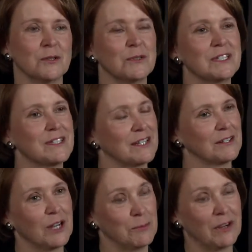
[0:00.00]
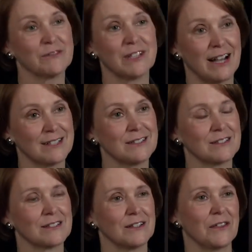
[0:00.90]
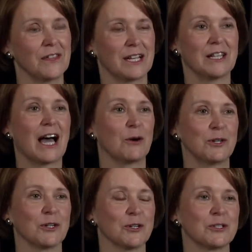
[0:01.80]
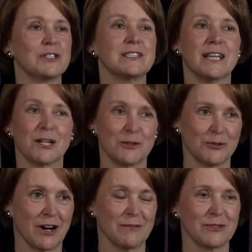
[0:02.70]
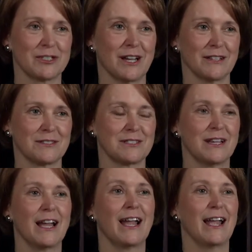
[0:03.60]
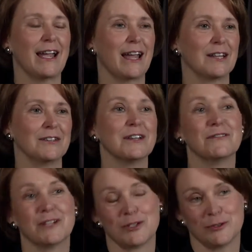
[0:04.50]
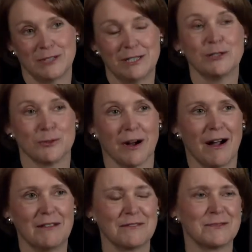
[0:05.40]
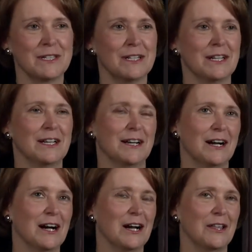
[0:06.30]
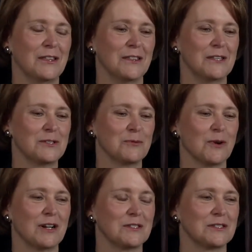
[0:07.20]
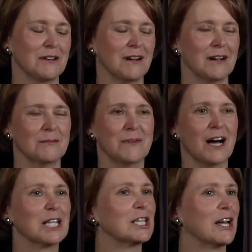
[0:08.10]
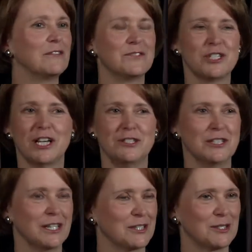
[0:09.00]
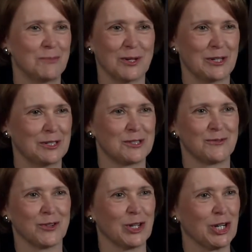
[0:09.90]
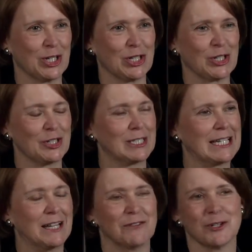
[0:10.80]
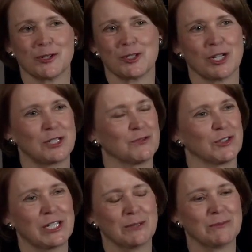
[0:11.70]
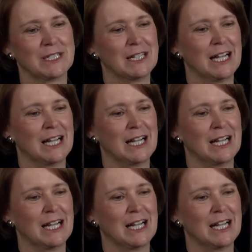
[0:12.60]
with a pair of glasses that allowed her to take her driver's test and eventually drive. This was a life-changing experience for her. It gave her such freedom.